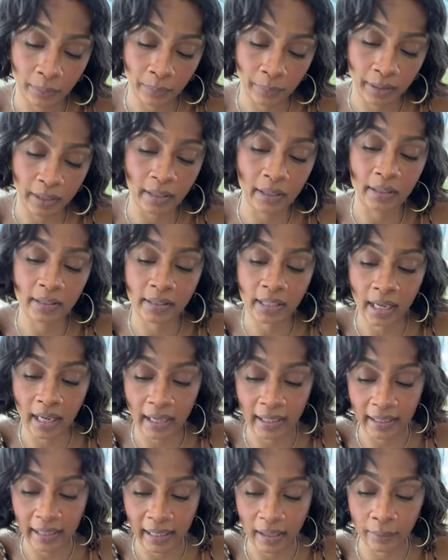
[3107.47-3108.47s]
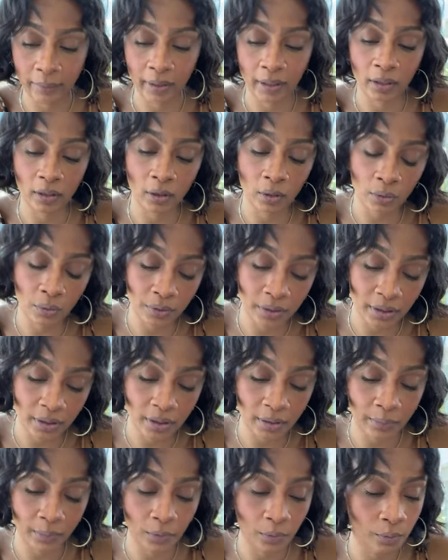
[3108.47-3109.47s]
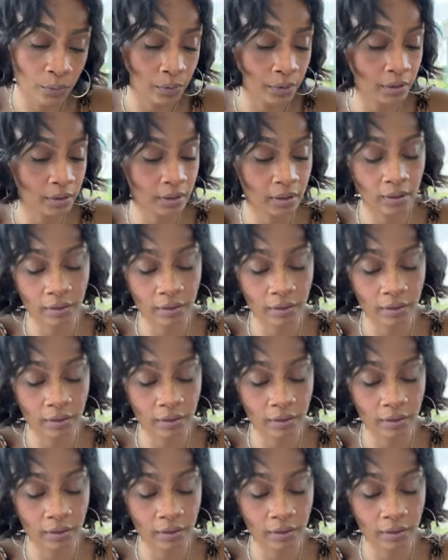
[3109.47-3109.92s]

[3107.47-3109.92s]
because God had me closing some doors